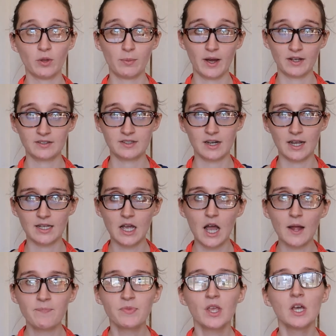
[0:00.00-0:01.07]
The box that I
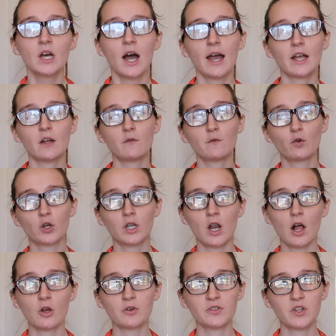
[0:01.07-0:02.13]
got
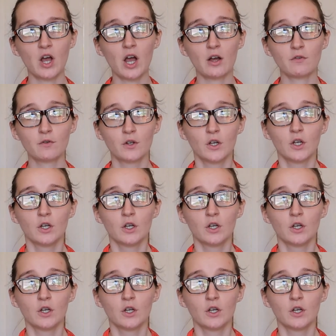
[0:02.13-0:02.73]
$40 off.